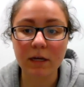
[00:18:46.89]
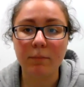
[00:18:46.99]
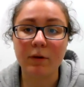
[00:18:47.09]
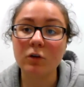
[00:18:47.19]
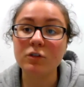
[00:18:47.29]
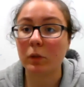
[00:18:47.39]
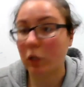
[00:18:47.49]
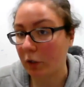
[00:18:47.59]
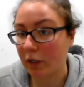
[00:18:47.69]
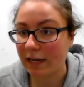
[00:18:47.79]
but also
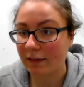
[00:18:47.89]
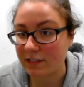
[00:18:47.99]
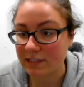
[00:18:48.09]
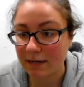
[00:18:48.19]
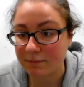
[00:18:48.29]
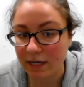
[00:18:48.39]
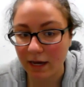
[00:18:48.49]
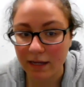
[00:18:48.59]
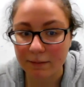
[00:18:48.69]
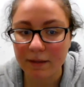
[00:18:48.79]
learning at the same
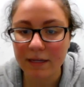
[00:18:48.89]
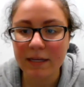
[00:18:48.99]
time.